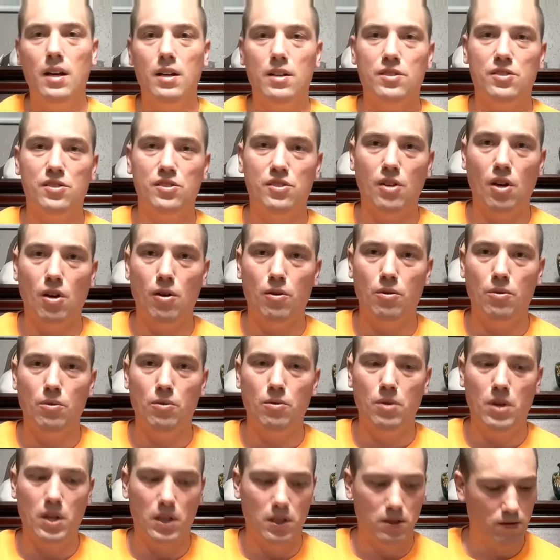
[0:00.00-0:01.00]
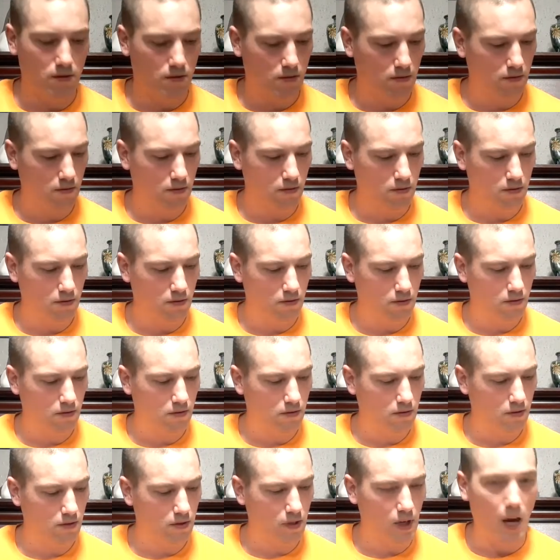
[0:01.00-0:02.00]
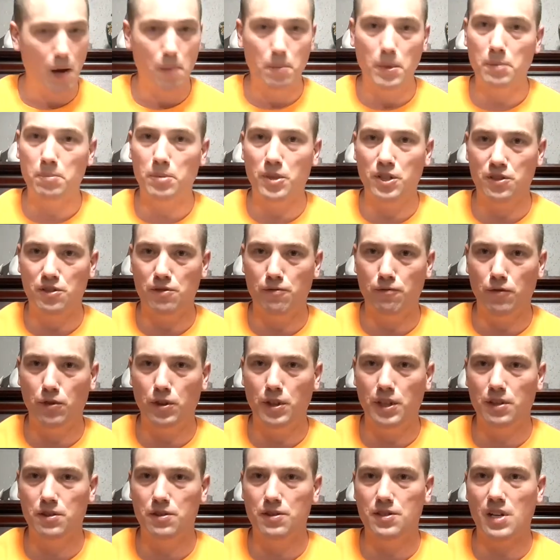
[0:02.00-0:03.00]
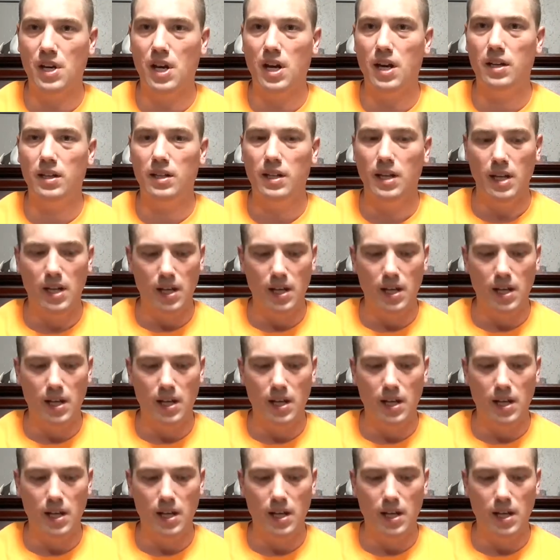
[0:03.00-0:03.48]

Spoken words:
So I'm going to put some voiders on.